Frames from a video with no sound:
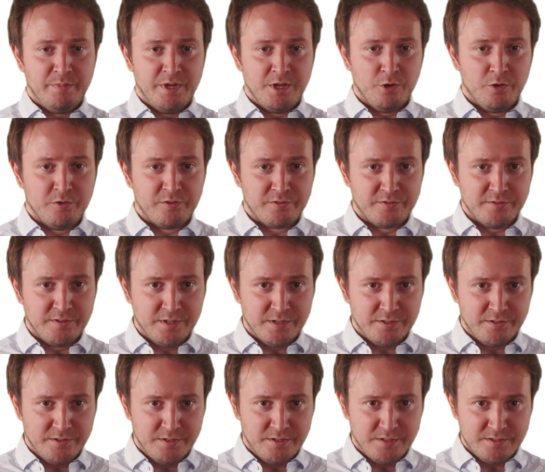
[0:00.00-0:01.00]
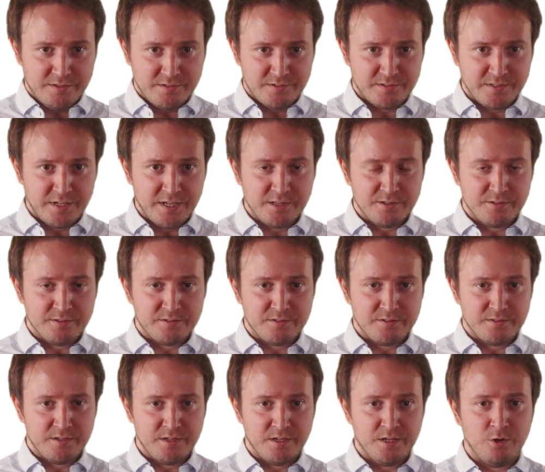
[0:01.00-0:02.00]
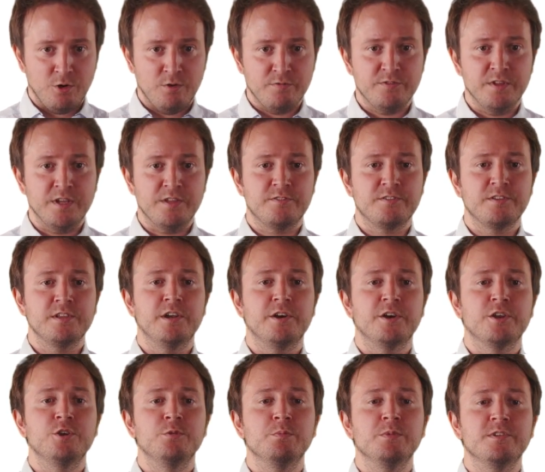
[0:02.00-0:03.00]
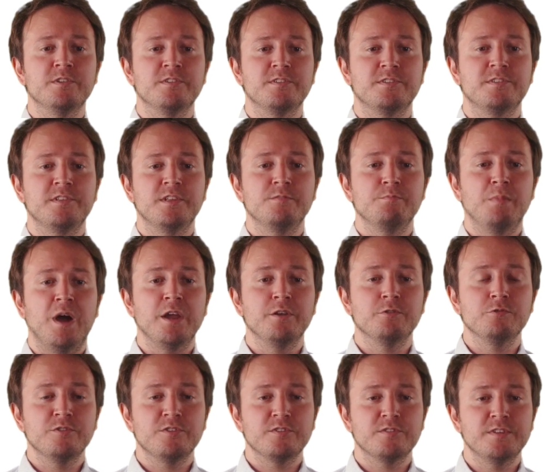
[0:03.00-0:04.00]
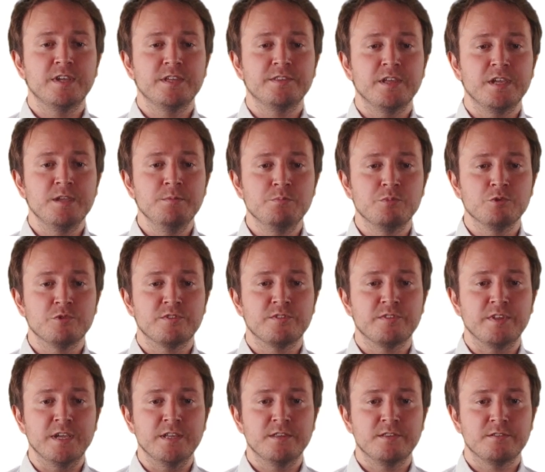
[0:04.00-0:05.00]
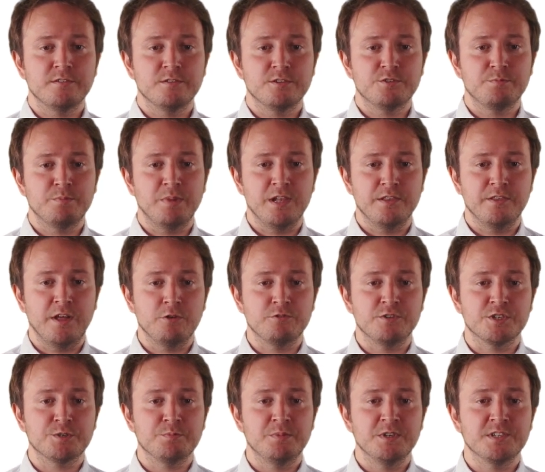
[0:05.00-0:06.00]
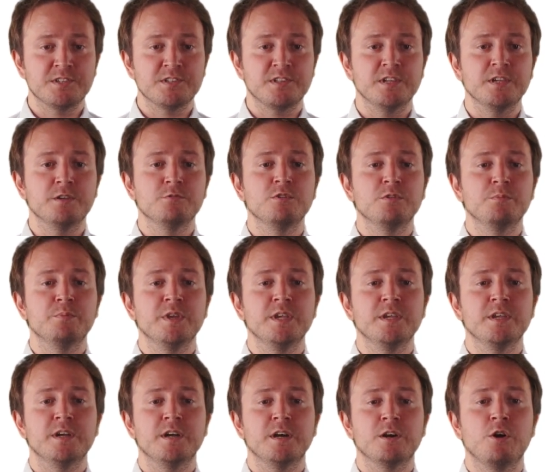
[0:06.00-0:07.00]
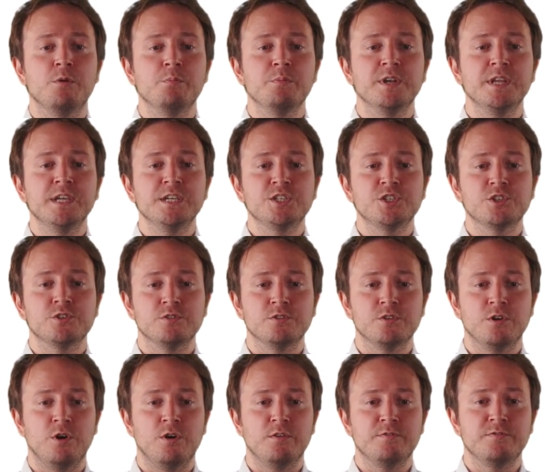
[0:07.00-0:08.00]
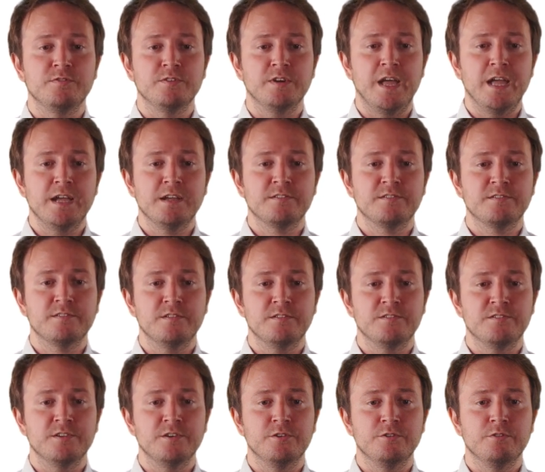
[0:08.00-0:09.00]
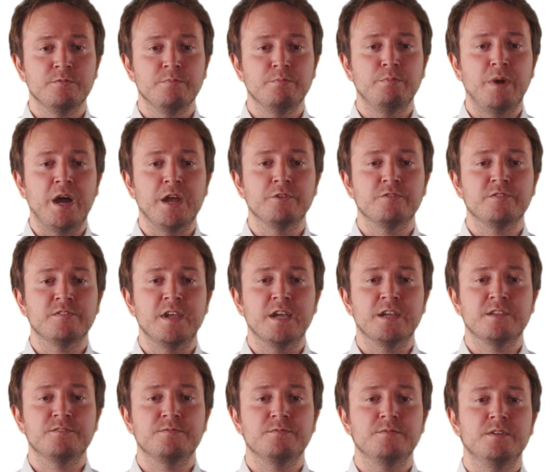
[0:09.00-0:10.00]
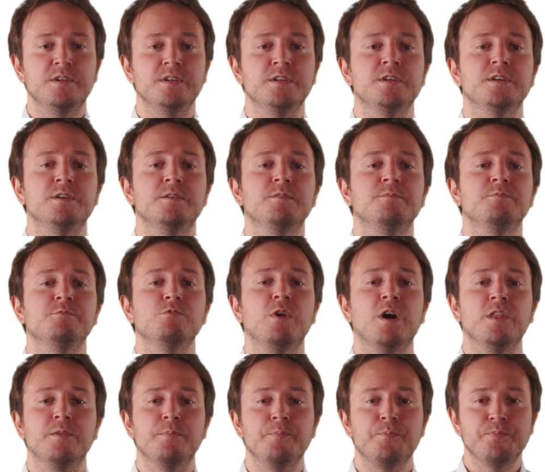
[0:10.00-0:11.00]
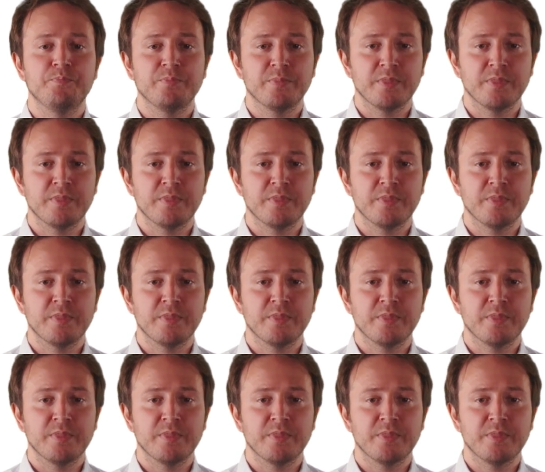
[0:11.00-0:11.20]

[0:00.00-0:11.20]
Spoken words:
Because the state of the ancillary qubit is a state minus, then the input state spelled out explicitly will be a combination of x0 minus x1.